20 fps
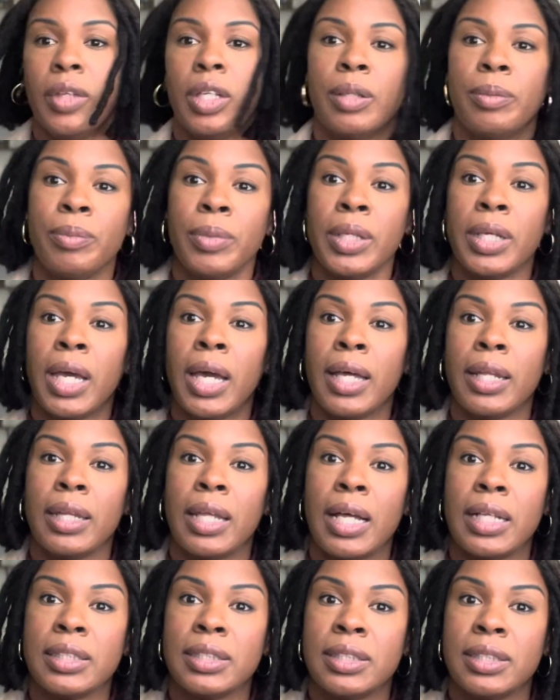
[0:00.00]
But yeah,
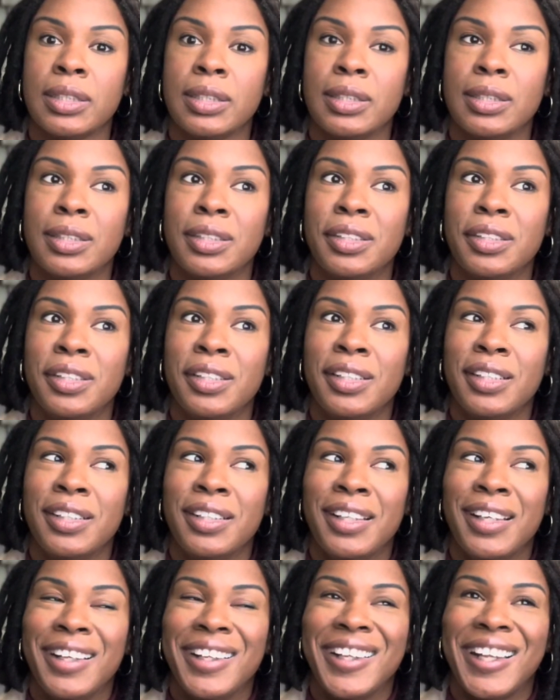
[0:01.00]

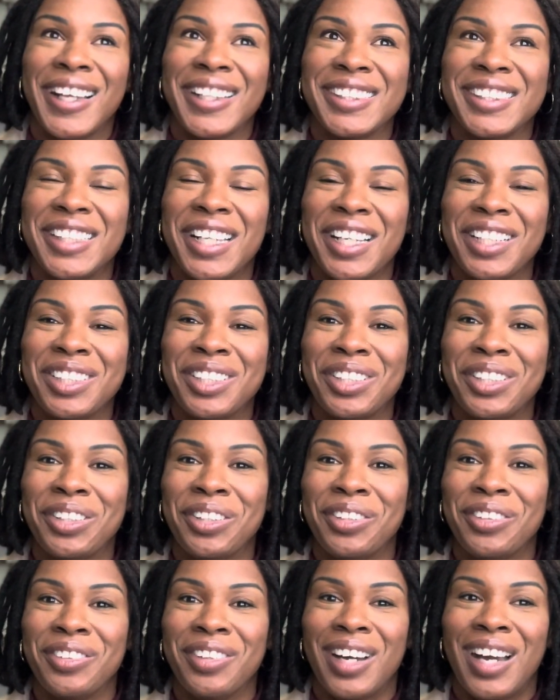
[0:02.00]
that's day
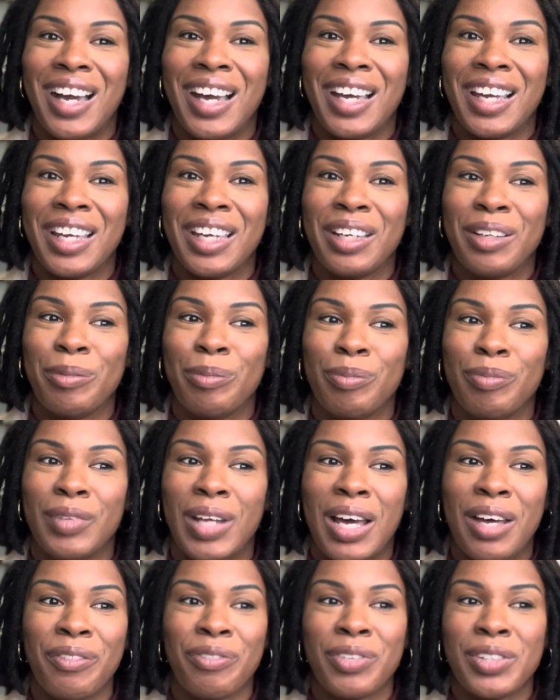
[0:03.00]
2. I am
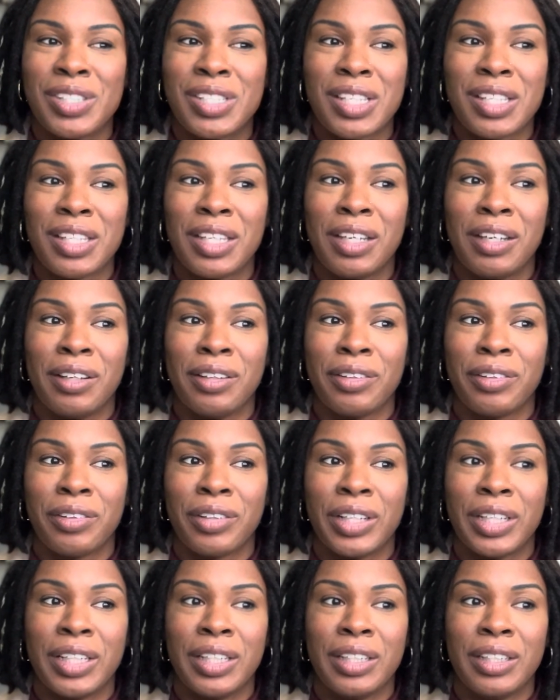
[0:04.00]
not physically
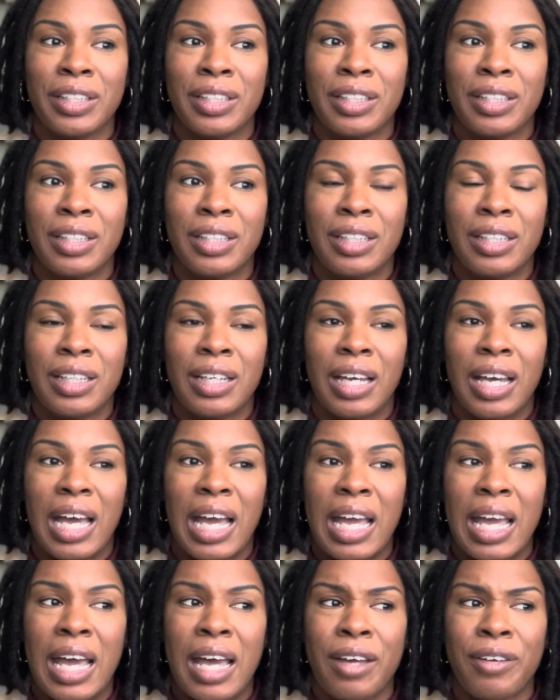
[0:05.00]
hungry. I
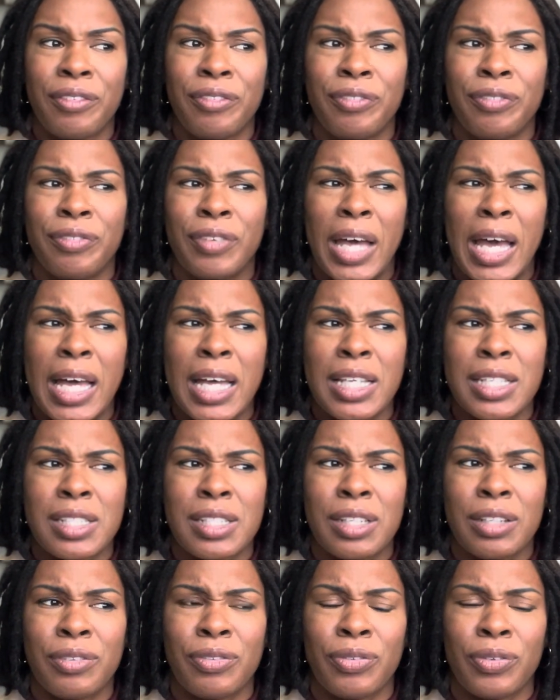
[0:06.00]
have
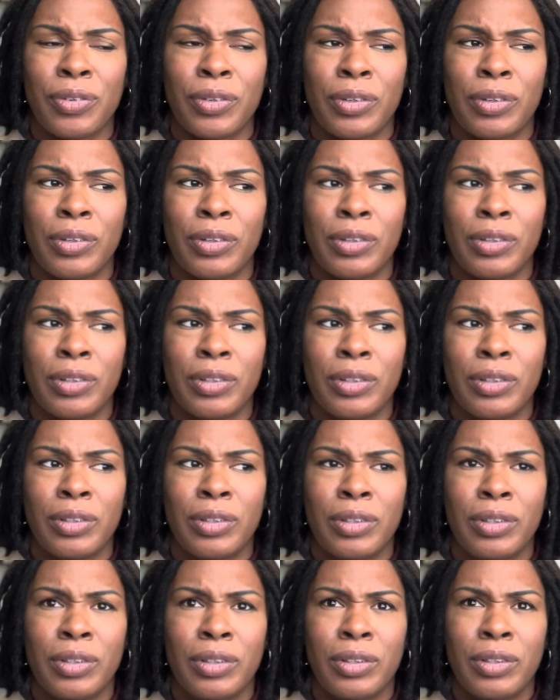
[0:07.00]
fasted for
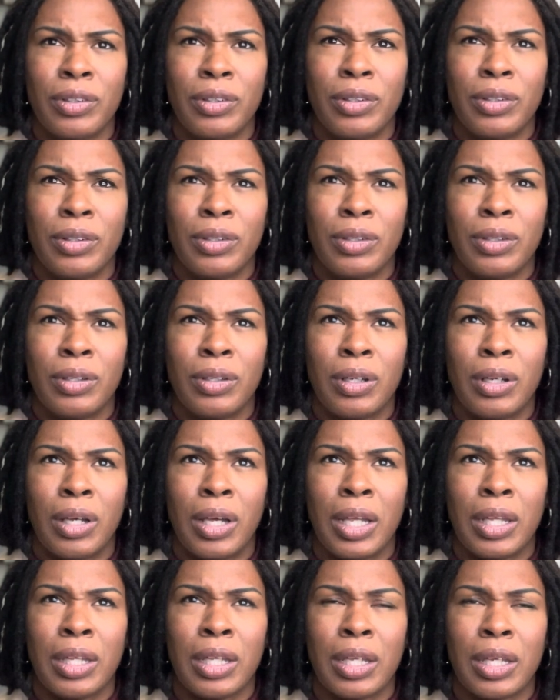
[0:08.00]
I
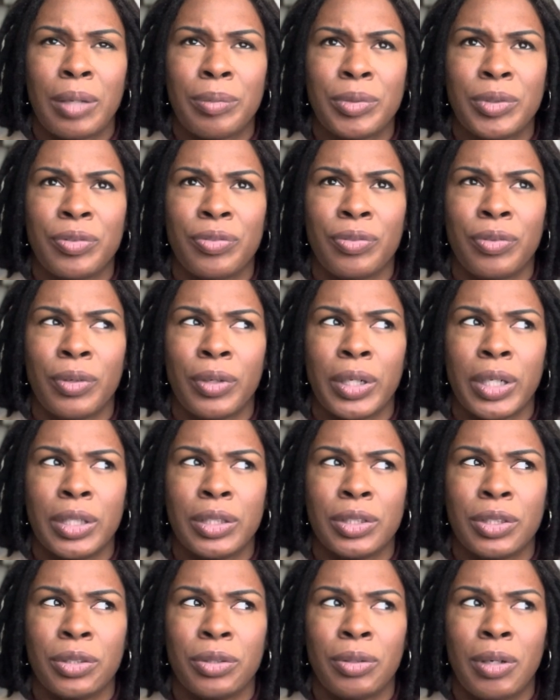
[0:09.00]
think up to
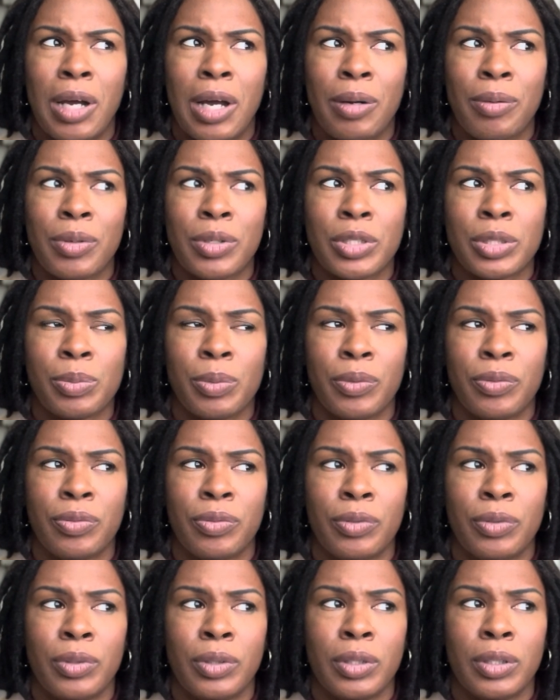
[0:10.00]
42 hours
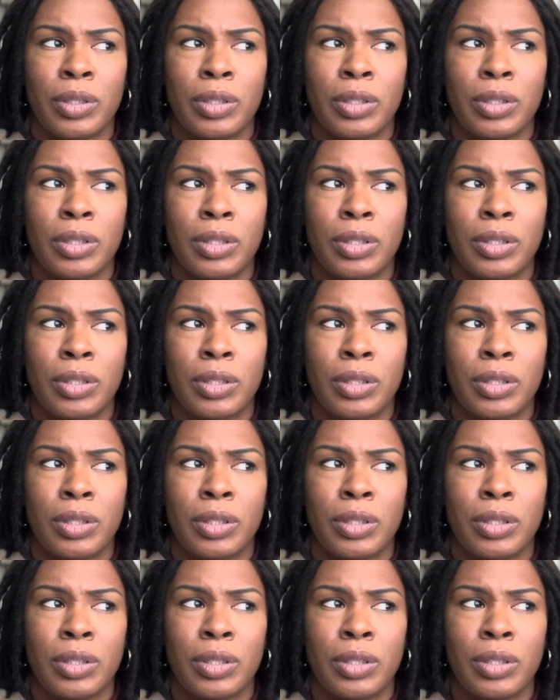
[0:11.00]
before,